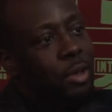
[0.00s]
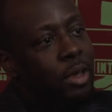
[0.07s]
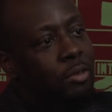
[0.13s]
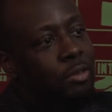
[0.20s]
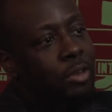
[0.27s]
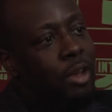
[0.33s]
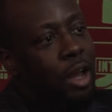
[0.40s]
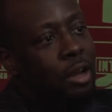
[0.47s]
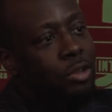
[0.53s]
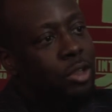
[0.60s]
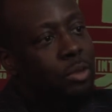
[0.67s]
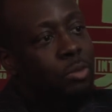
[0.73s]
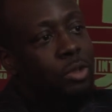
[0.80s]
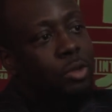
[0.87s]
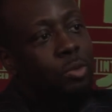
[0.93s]
give
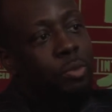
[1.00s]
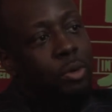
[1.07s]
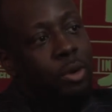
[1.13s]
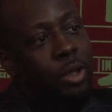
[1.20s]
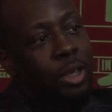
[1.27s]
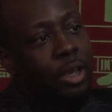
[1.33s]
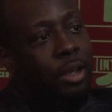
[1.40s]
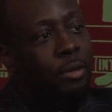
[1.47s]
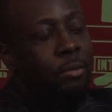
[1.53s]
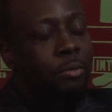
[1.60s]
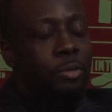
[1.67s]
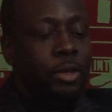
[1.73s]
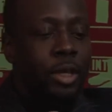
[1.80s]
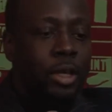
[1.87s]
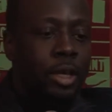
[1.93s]
scholarships to per year.
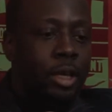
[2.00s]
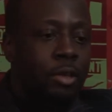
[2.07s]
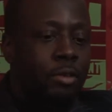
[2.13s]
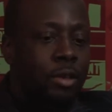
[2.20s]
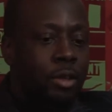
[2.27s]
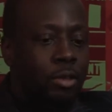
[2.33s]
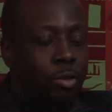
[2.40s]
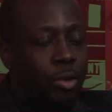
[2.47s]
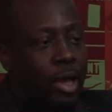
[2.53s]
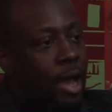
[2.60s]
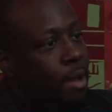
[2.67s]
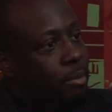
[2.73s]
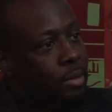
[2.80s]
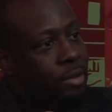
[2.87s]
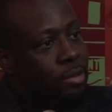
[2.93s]
Kids get 3
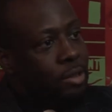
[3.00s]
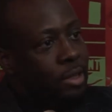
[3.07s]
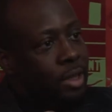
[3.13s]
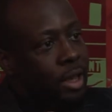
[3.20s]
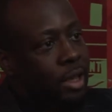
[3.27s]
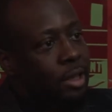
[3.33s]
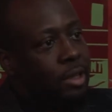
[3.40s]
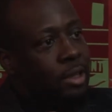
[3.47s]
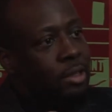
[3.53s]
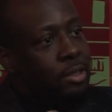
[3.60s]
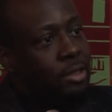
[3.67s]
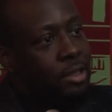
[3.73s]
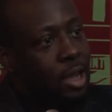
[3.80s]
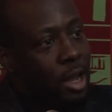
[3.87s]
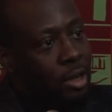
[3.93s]
hot meals a day, they
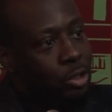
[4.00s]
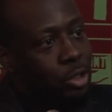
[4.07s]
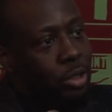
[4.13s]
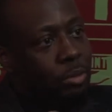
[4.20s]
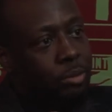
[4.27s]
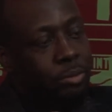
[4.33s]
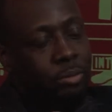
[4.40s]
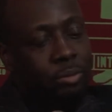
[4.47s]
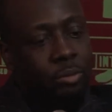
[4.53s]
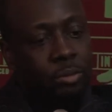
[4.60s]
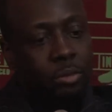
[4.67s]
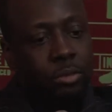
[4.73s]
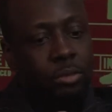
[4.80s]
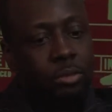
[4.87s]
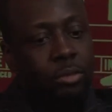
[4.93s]
scholarship.
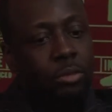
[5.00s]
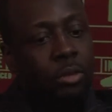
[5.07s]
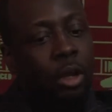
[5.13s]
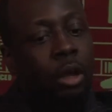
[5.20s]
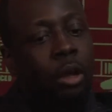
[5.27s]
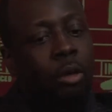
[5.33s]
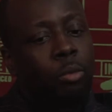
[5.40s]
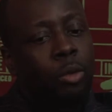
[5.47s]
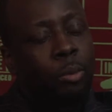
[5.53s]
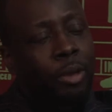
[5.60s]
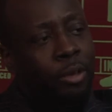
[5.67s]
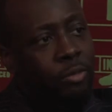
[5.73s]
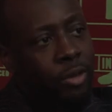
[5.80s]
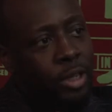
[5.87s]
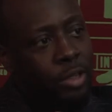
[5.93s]
We
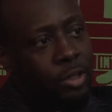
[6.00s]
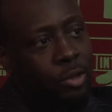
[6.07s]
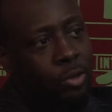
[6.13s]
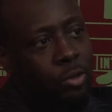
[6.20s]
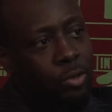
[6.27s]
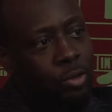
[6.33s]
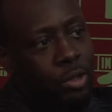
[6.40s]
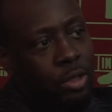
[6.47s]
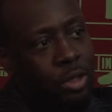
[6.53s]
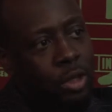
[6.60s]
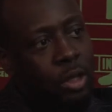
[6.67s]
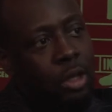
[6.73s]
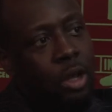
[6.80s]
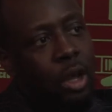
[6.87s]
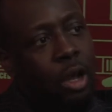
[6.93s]
pay for their schools.
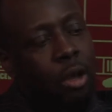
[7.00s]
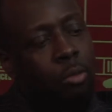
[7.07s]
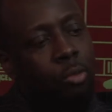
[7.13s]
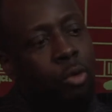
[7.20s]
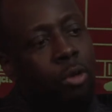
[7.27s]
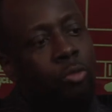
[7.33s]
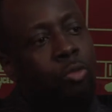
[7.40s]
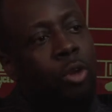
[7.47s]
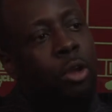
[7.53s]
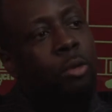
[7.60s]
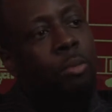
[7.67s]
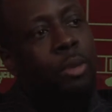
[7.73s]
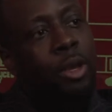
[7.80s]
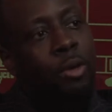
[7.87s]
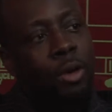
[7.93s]
We're real
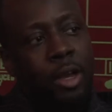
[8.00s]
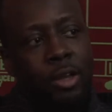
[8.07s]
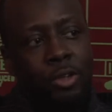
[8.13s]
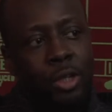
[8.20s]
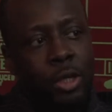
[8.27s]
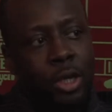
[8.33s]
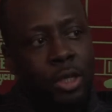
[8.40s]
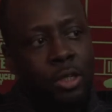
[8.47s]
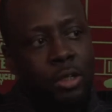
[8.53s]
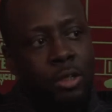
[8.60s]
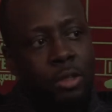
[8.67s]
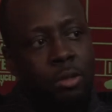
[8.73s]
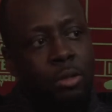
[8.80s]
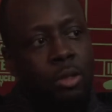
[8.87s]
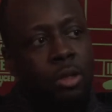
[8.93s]
big on education,
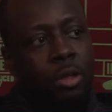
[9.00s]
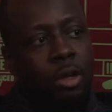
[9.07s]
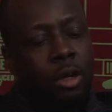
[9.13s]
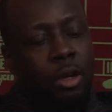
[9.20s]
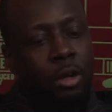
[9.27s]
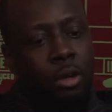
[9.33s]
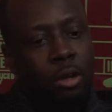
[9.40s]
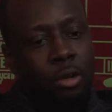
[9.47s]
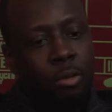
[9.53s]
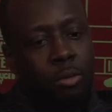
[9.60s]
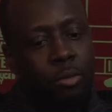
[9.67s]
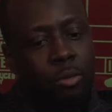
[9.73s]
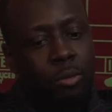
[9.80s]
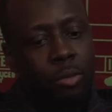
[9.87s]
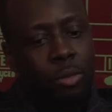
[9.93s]

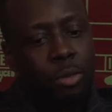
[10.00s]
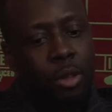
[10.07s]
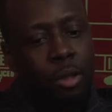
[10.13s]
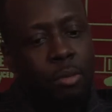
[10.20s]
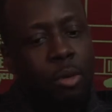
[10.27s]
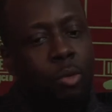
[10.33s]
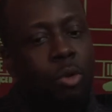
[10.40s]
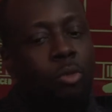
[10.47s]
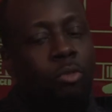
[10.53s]
but we're